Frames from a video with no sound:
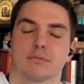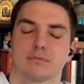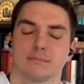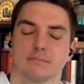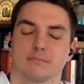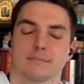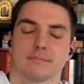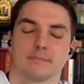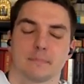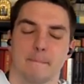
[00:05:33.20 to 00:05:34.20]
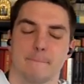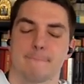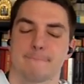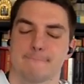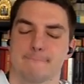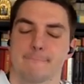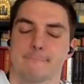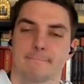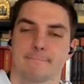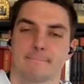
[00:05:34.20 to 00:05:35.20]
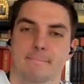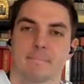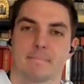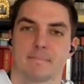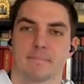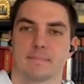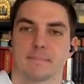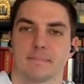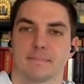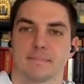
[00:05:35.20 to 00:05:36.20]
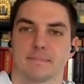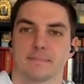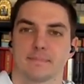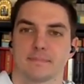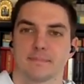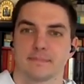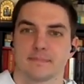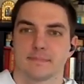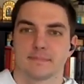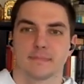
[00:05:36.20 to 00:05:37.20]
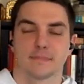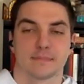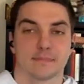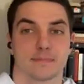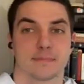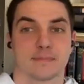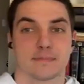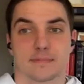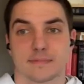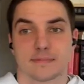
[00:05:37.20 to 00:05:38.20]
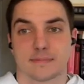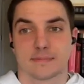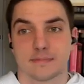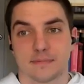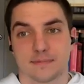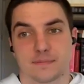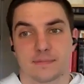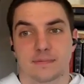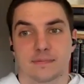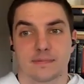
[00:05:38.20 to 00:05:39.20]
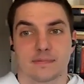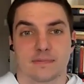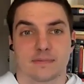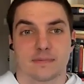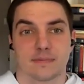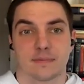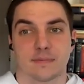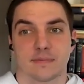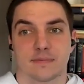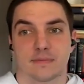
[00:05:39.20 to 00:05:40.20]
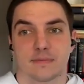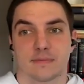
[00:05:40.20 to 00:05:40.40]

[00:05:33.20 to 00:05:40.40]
[no speech]